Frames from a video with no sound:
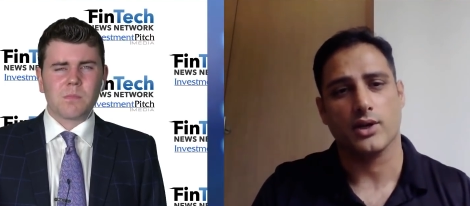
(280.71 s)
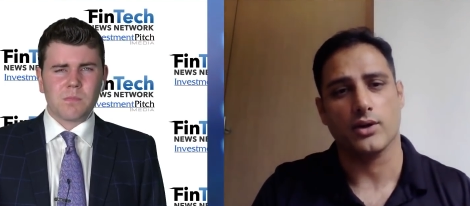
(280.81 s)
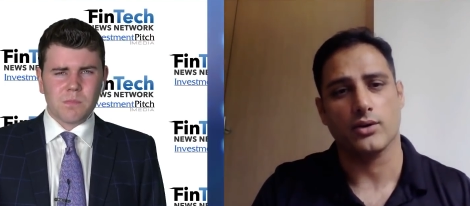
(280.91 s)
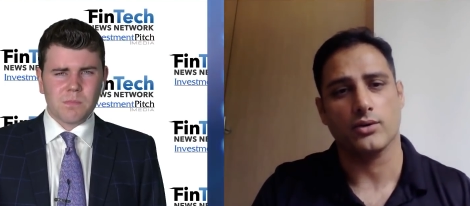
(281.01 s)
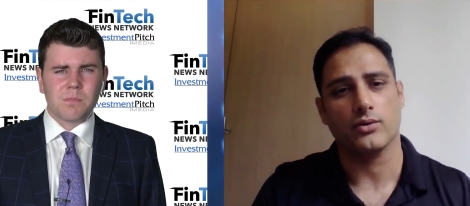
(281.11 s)

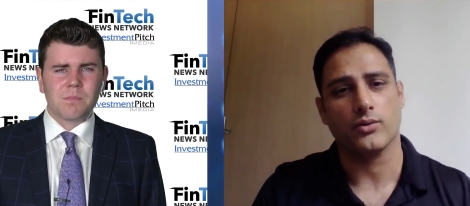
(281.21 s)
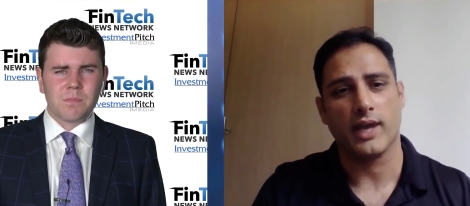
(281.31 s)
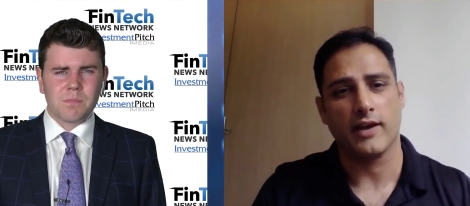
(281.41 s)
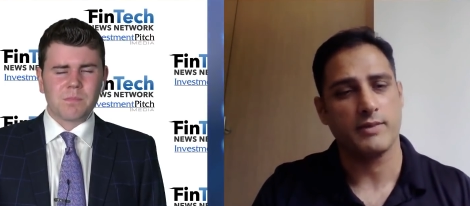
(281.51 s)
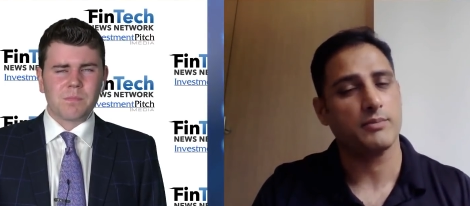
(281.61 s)
Speaker 1: So
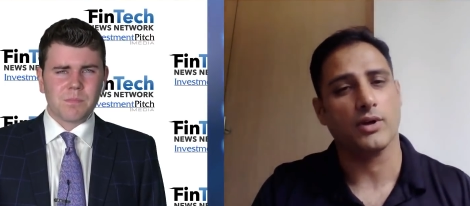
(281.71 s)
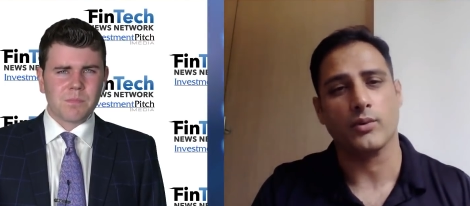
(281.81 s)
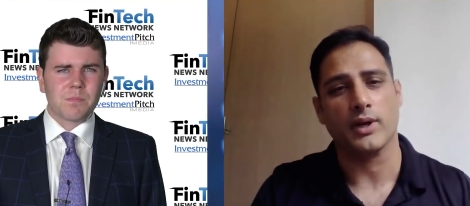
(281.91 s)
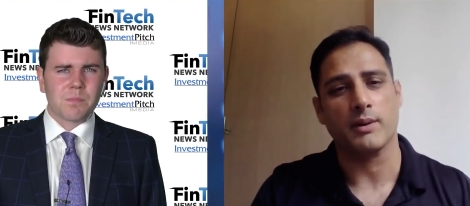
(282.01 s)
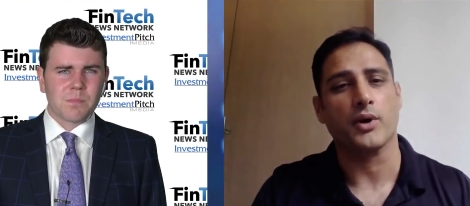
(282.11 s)
we have people
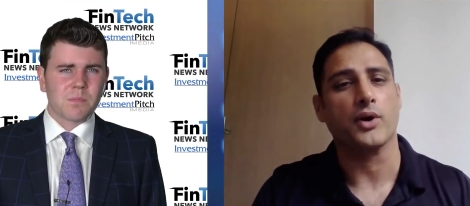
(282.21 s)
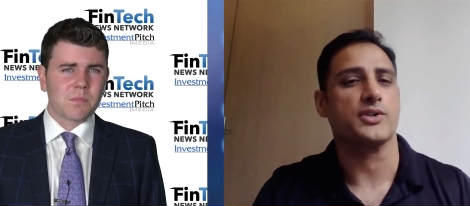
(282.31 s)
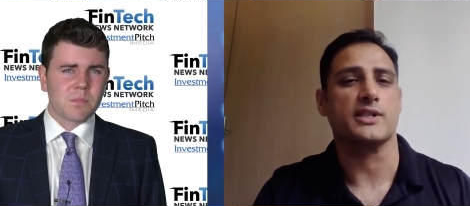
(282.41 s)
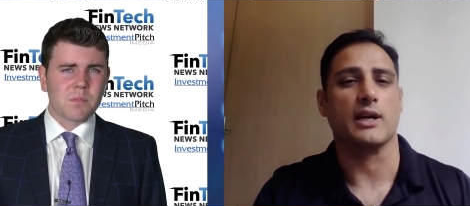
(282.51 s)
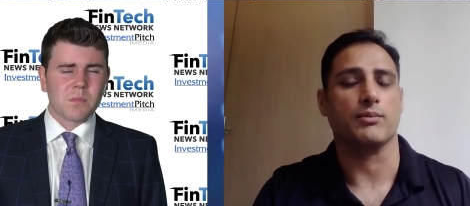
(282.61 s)
already
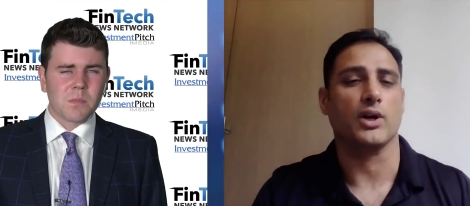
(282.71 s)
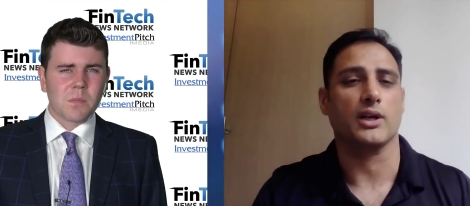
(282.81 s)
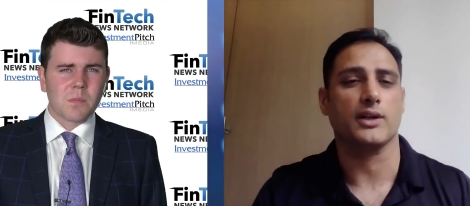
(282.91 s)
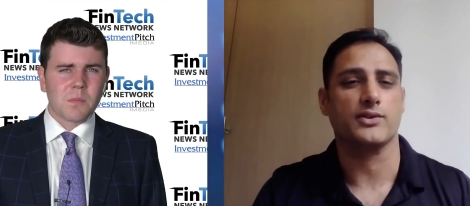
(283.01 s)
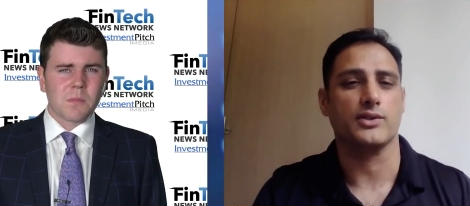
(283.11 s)
purchasing our
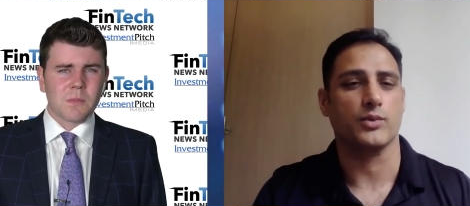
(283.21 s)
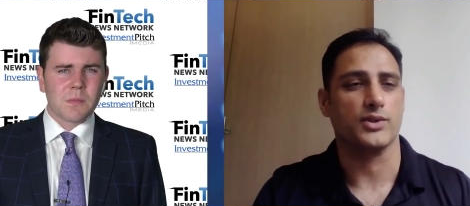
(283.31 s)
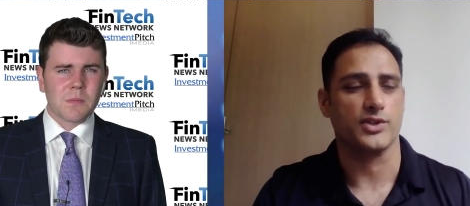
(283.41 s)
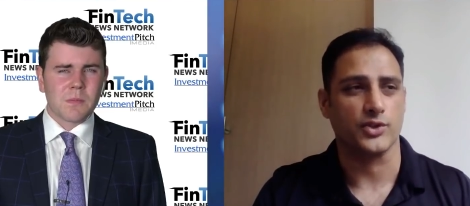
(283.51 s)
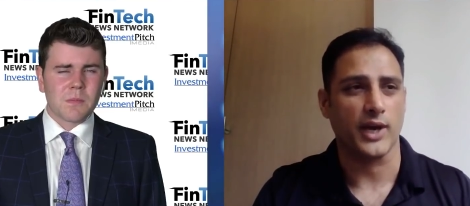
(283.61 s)
products,
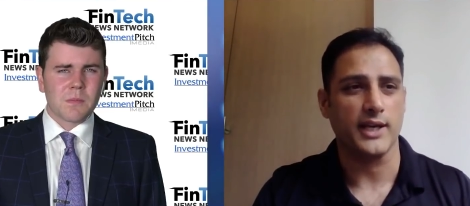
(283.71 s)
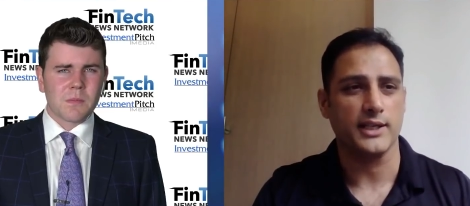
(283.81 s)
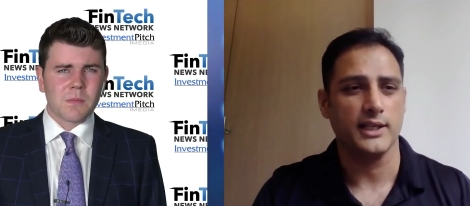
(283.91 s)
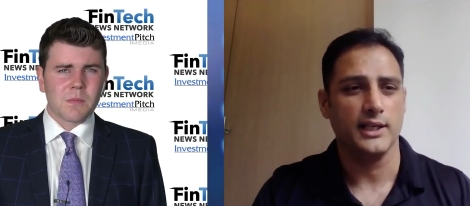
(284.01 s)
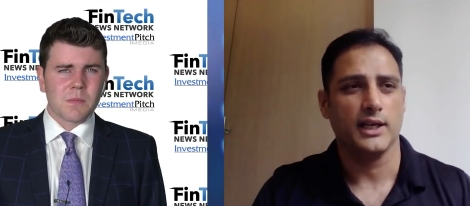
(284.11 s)
which is
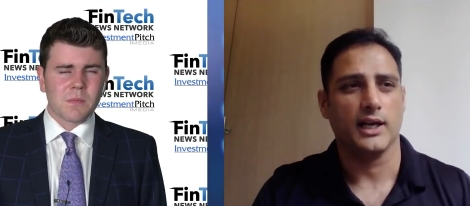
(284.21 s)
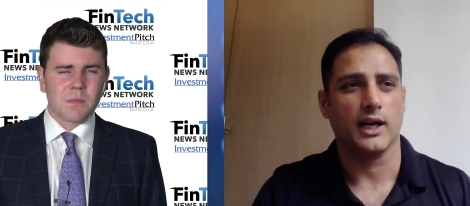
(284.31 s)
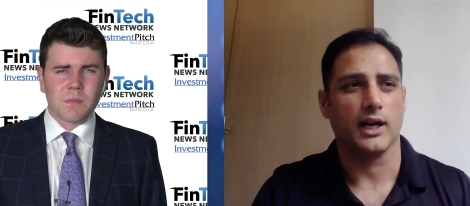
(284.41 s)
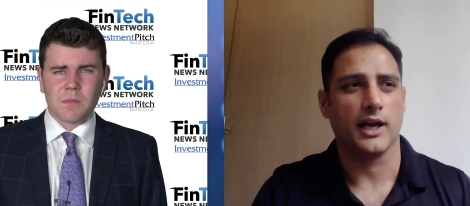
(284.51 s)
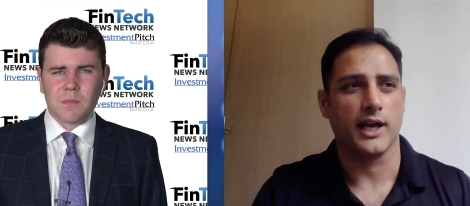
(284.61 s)
great.
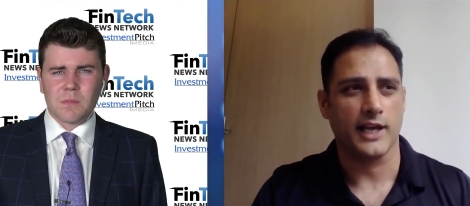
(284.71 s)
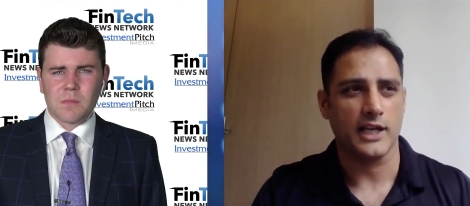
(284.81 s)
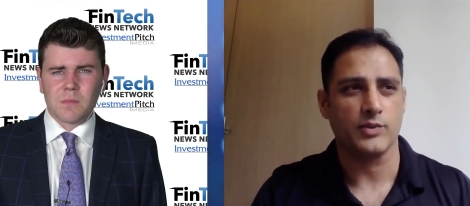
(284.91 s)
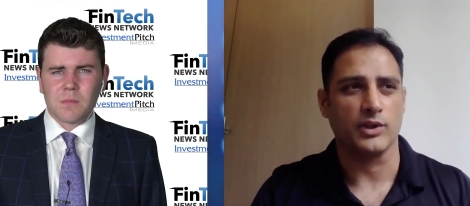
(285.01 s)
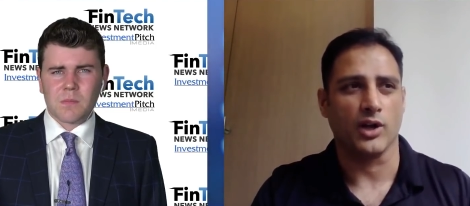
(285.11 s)
Uh, and
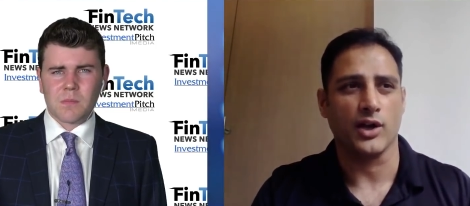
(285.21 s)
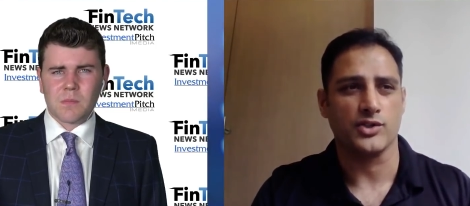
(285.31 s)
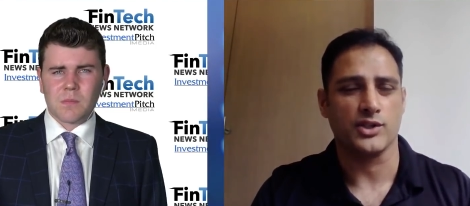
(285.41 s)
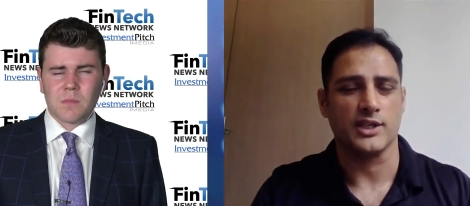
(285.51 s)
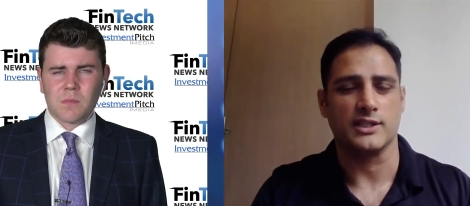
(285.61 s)
as we
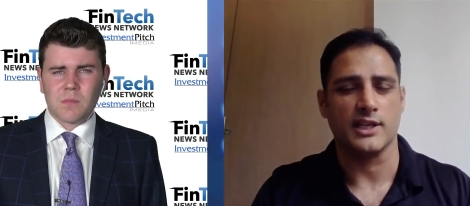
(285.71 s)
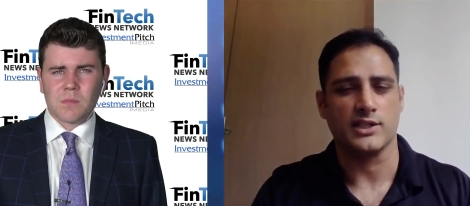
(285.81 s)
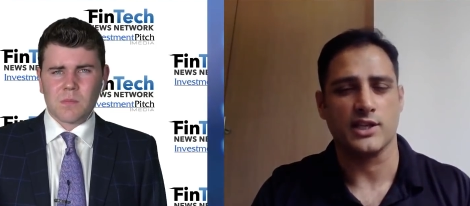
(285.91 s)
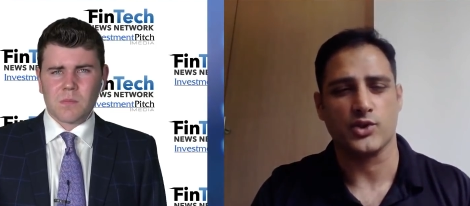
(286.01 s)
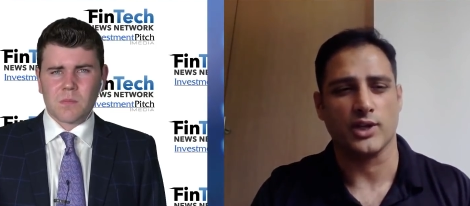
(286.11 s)
launch these
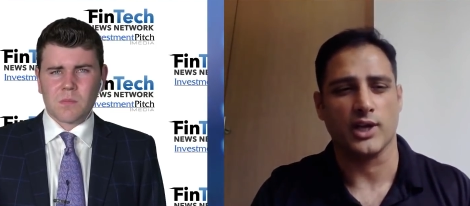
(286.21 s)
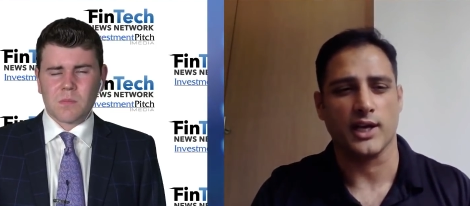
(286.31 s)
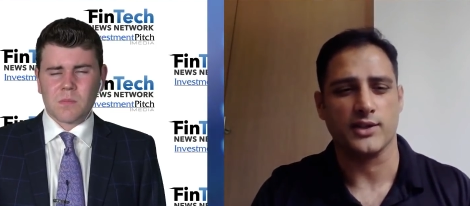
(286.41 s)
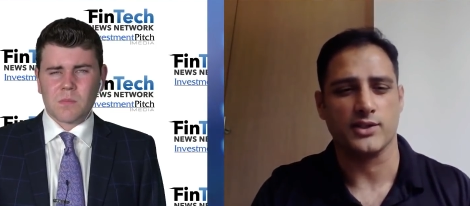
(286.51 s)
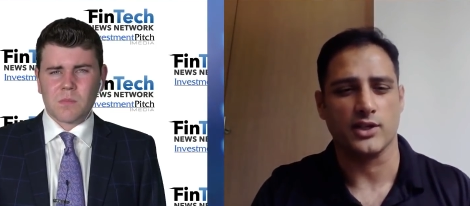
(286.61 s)

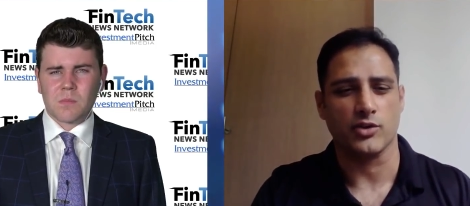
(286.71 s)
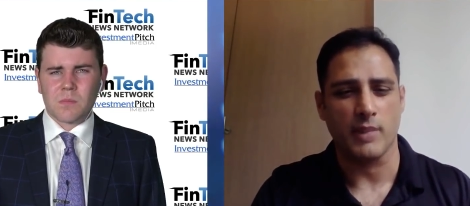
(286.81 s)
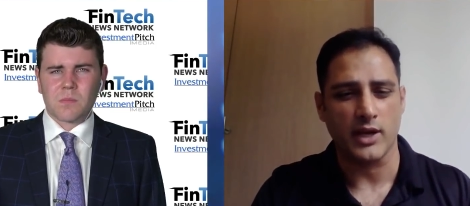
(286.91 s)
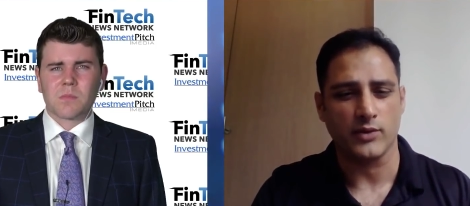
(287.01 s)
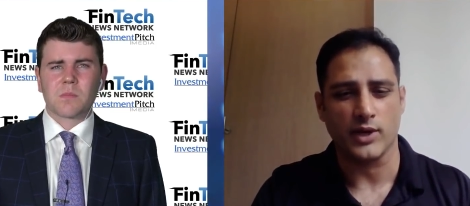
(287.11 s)
decentralized
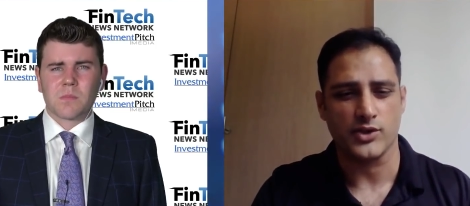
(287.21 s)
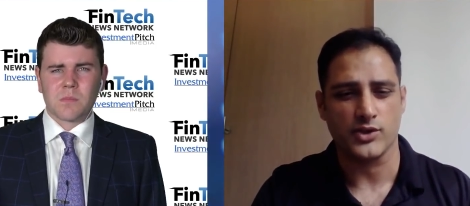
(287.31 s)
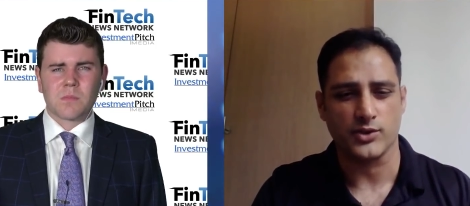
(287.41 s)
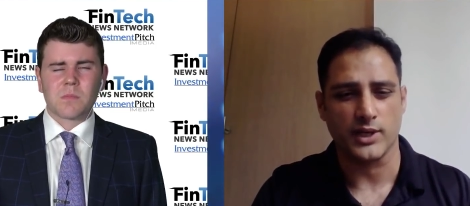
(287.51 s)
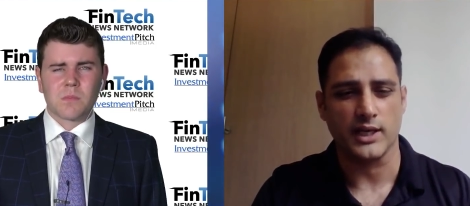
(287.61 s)
domain
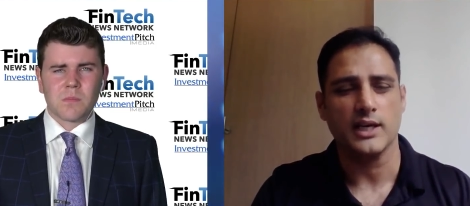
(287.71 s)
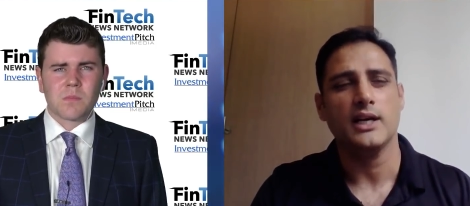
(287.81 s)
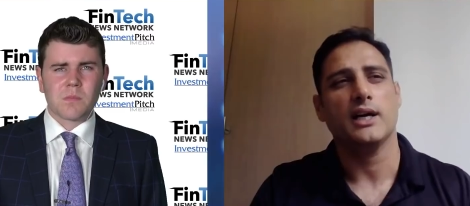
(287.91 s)
registry,